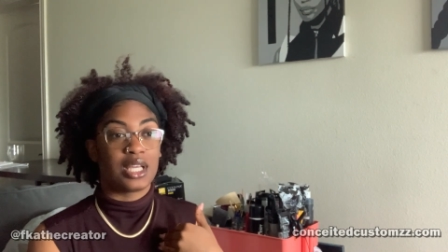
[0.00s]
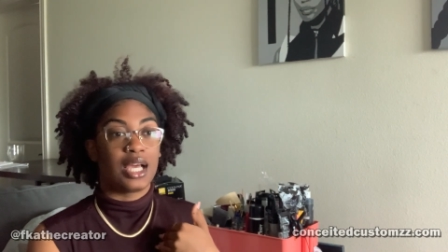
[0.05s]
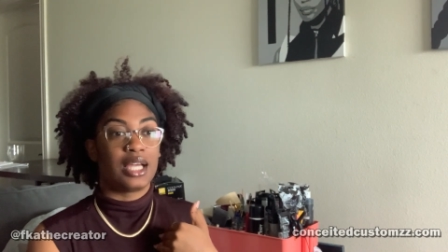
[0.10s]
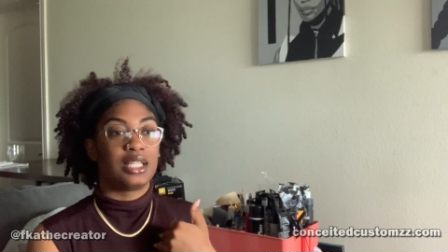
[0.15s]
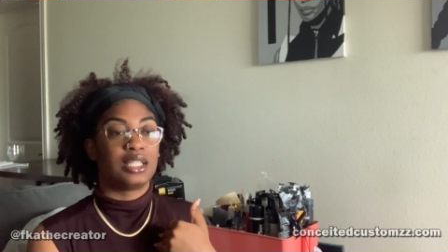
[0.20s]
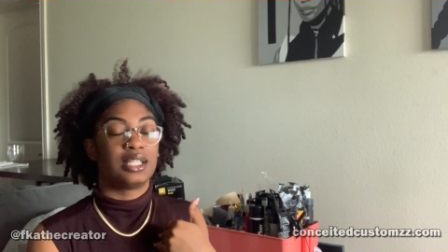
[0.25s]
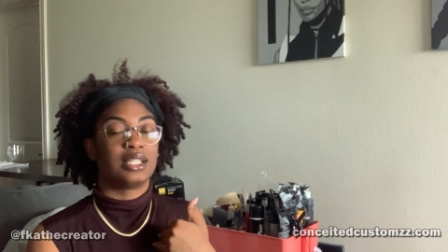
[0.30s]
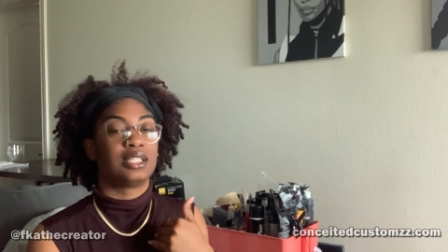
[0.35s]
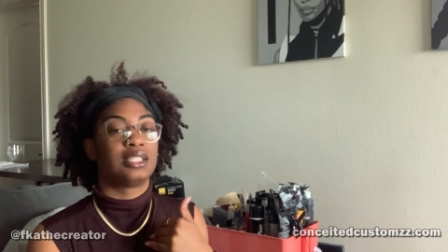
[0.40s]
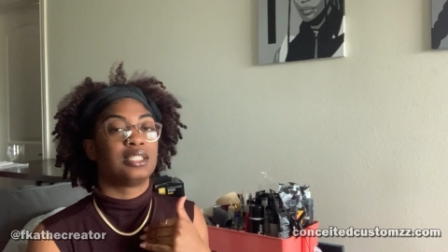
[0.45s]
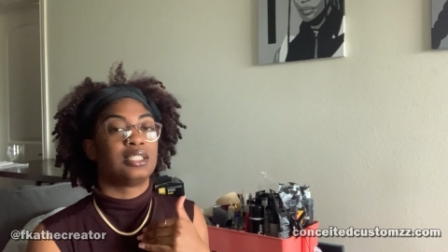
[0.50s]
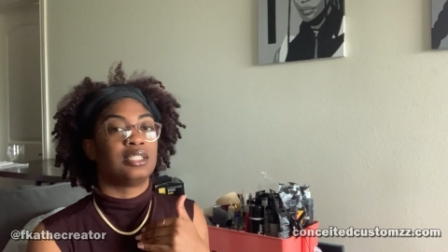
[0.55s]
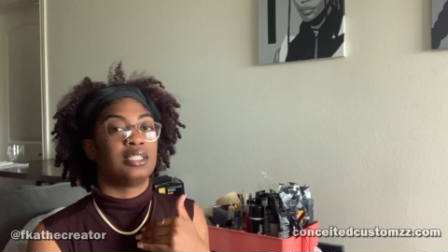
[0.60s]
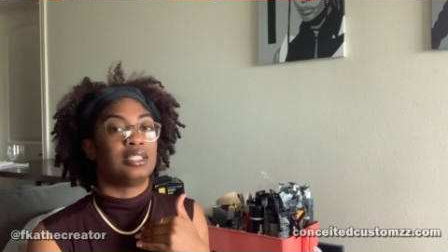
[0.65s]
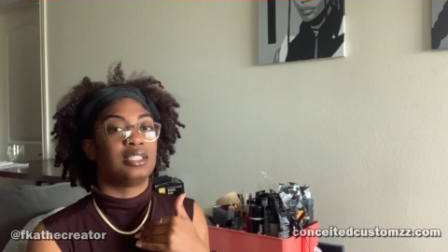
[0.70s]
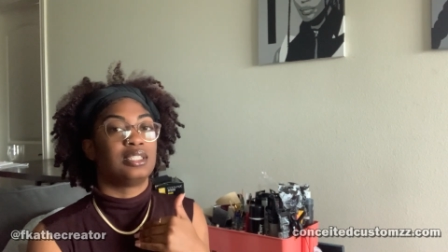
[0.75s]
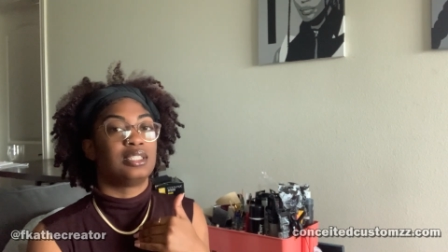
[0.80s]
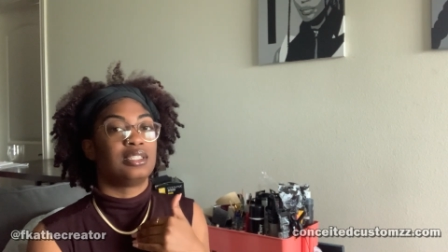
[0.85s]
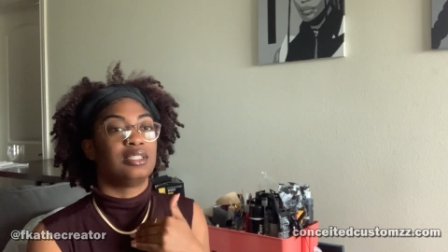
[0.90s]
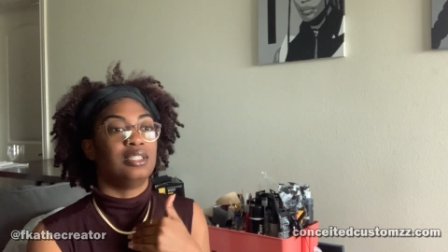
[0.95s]
I just
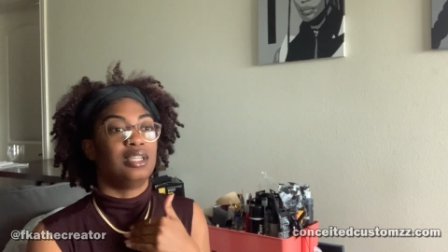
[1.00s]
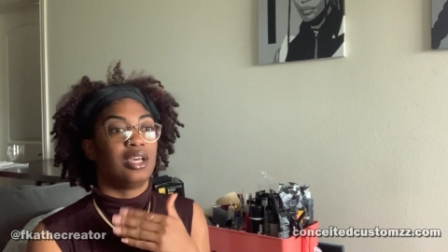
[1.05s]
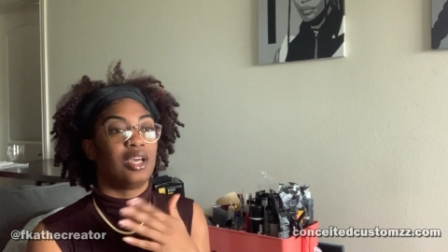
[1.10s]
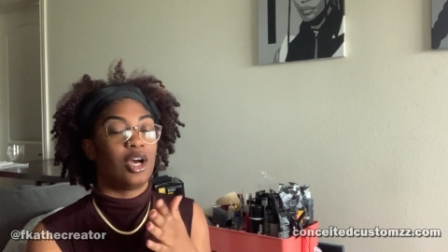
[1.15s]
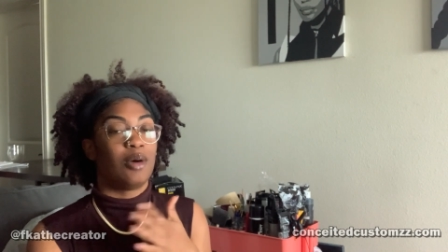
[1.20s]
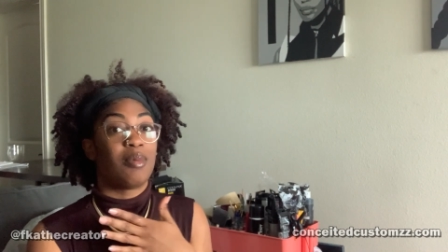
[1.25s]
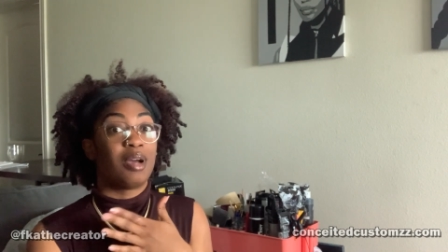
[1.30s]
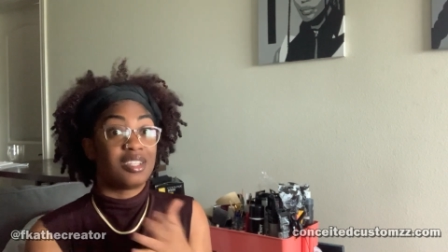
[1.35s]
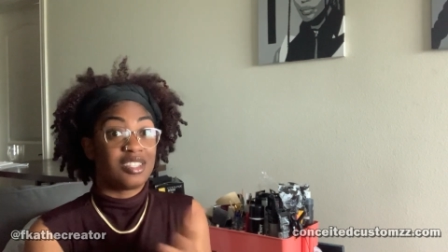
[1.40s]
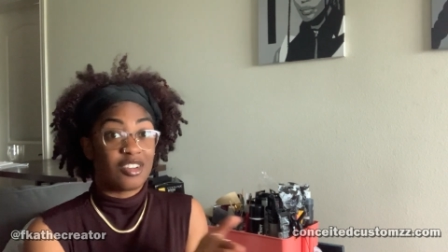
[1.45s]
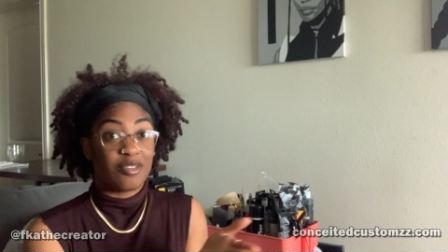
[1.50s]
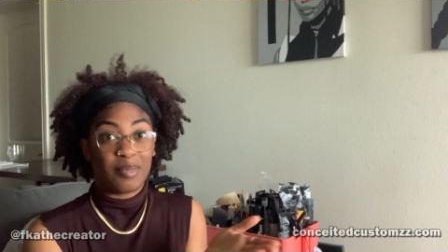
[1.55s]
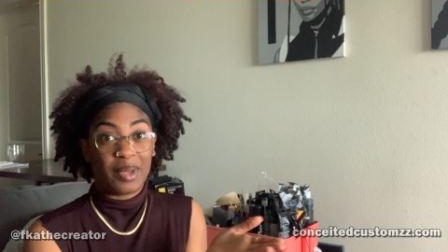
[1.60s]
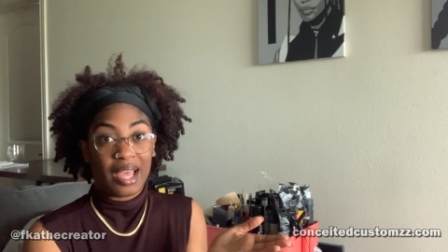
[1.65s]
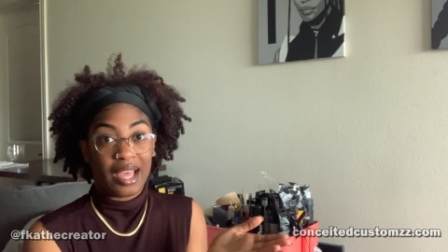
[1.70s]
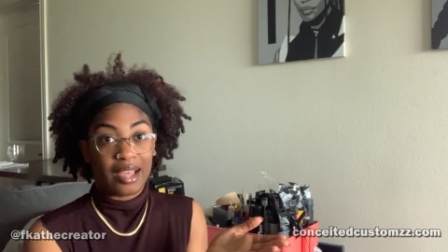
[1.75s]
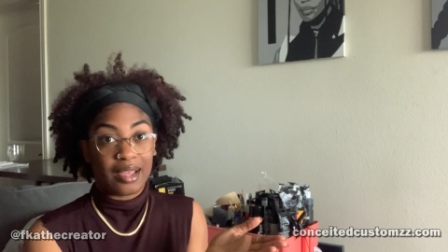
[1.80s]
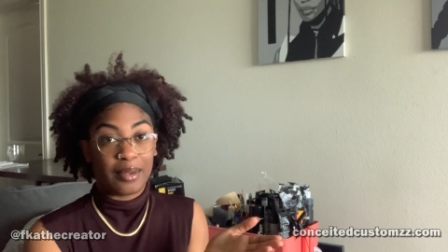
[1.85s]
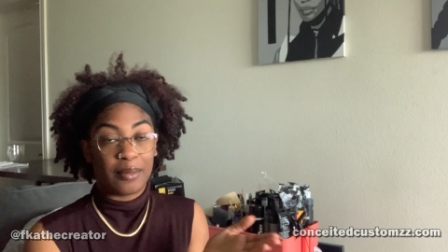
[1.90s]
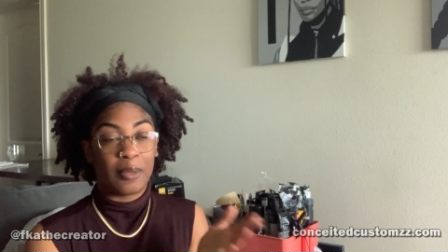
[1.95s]
held myself
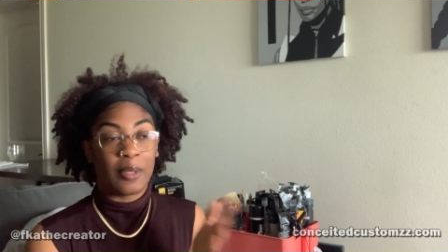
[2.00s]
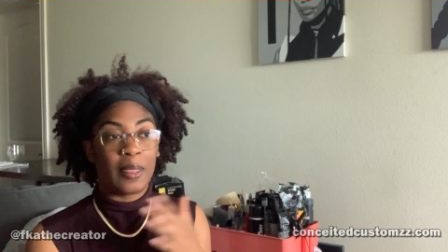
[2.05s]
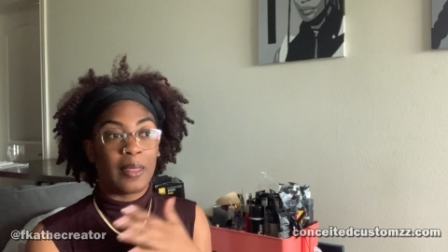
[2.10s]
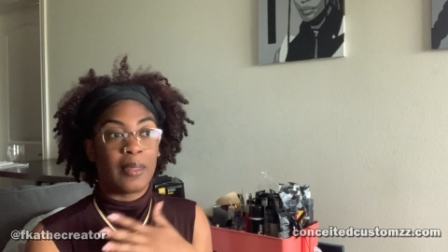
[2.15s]
back,